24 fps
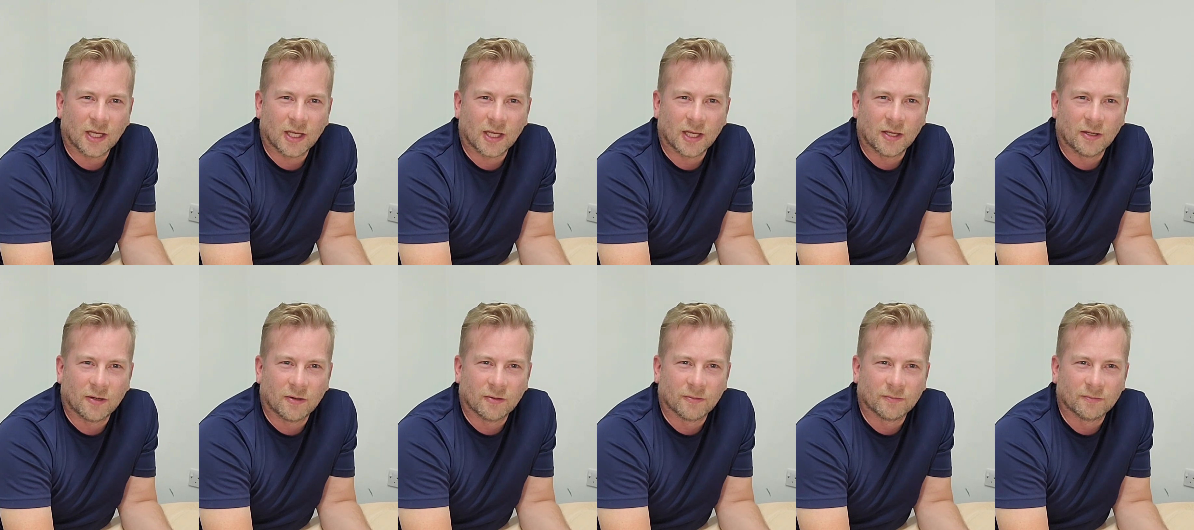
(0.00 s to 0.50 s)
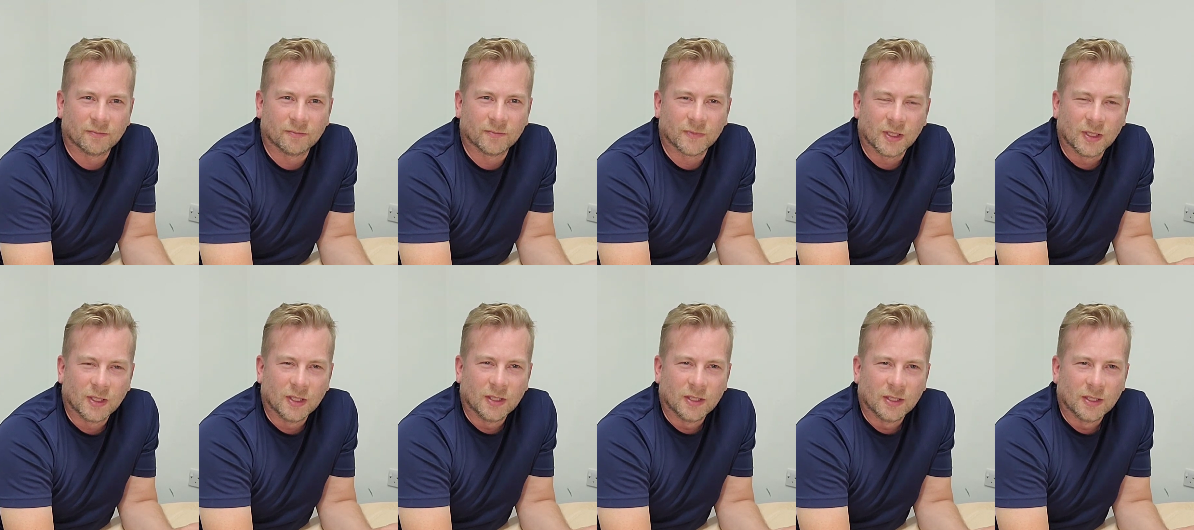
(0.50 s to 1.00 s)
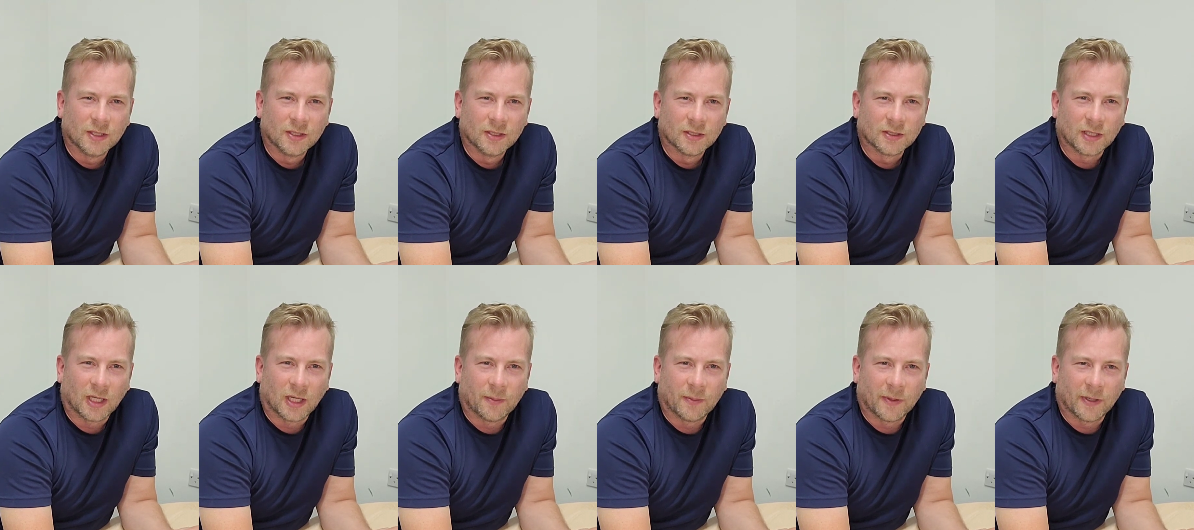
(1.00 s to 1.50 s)
Done
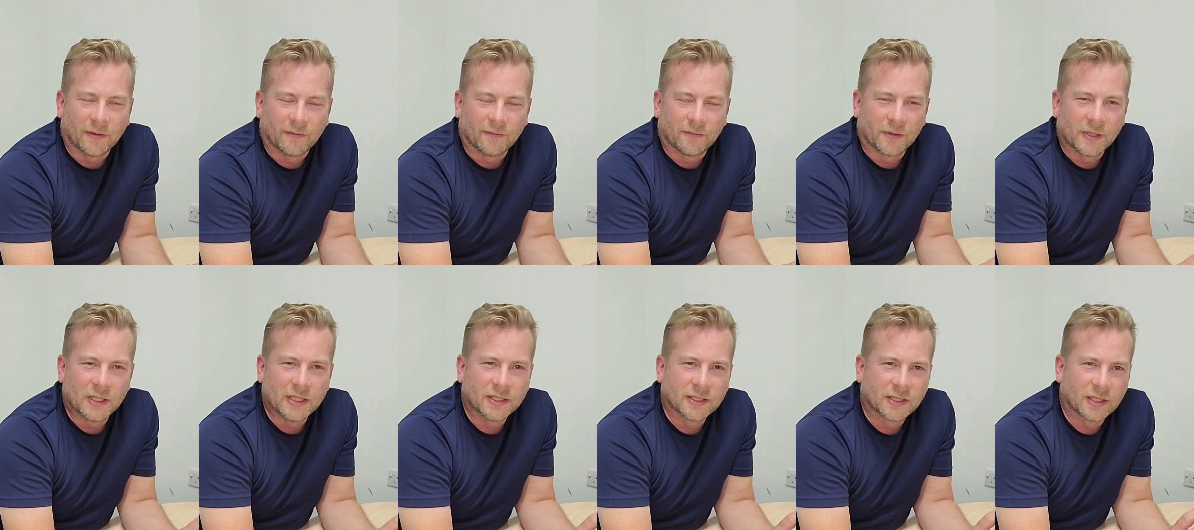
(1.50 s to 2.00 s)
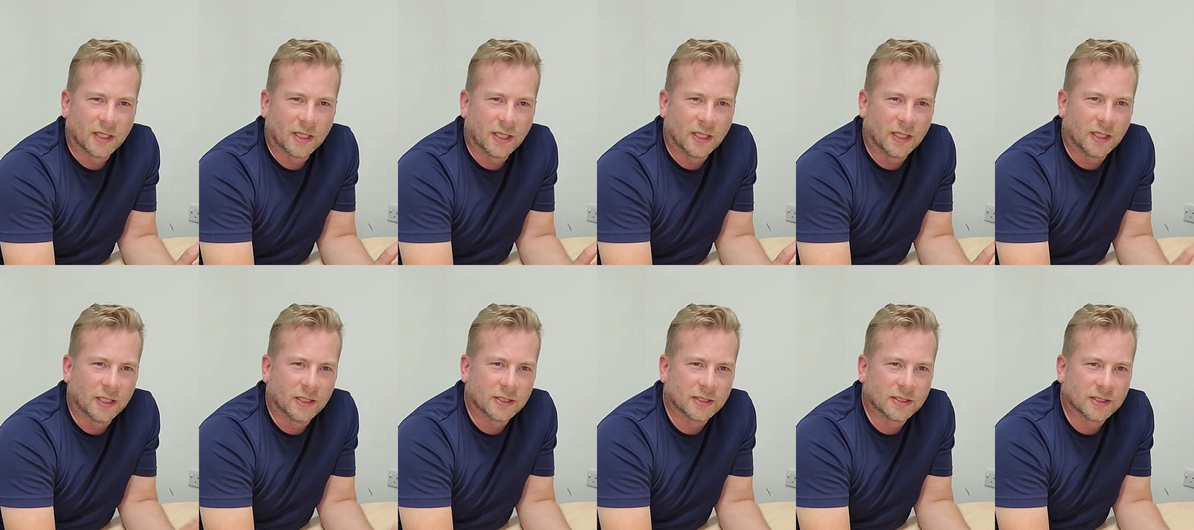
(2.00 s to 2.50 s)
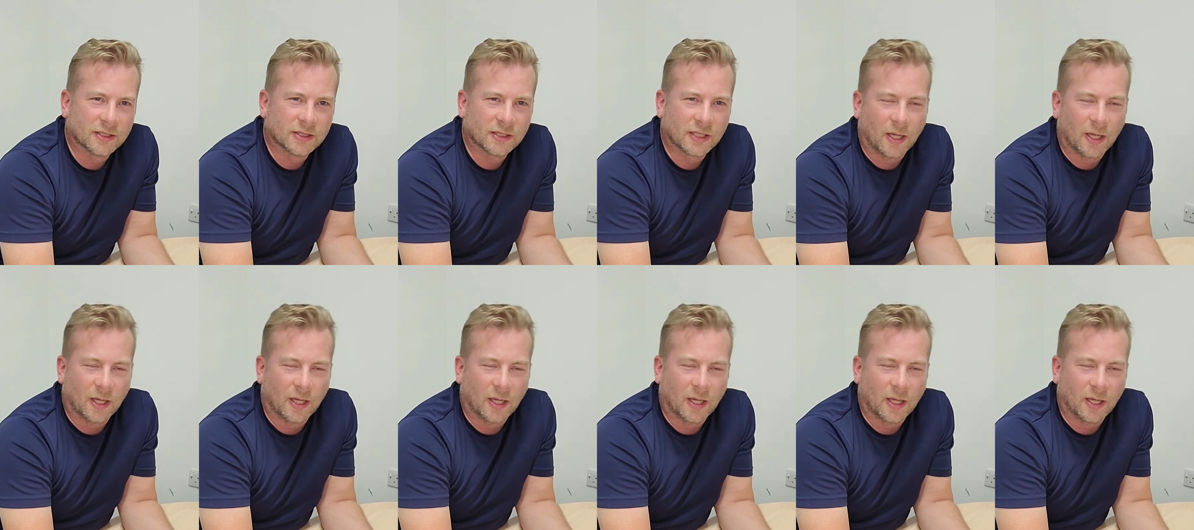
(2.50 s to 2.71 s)
a bit of research,